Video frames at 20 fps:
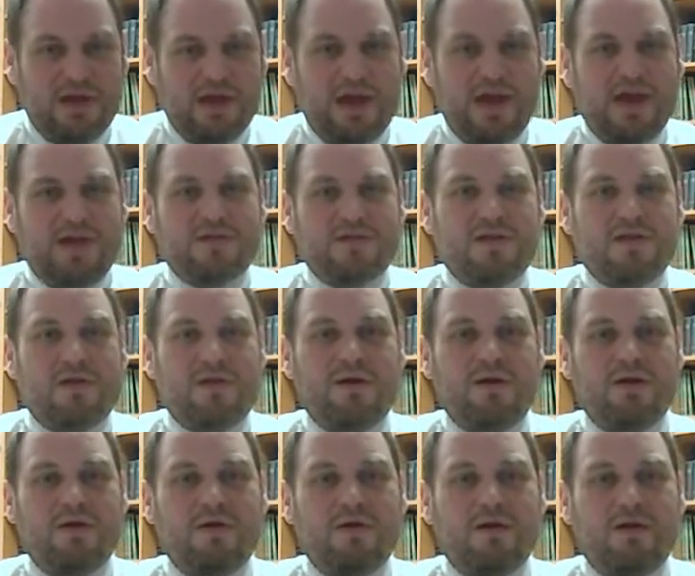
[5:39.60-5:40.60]
and
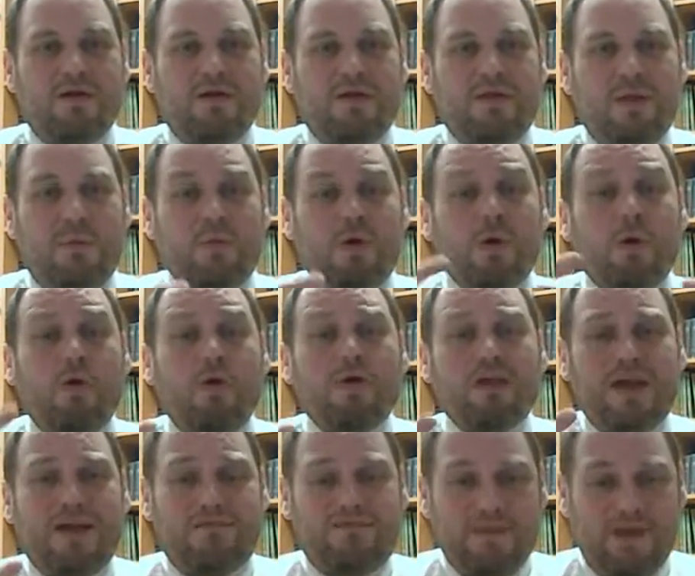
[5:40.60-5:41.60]
that we all
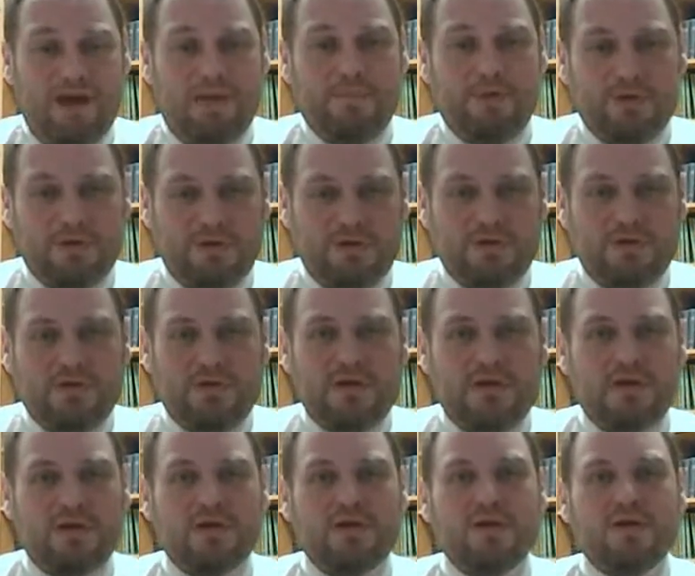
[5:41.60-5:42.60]
have the opportunity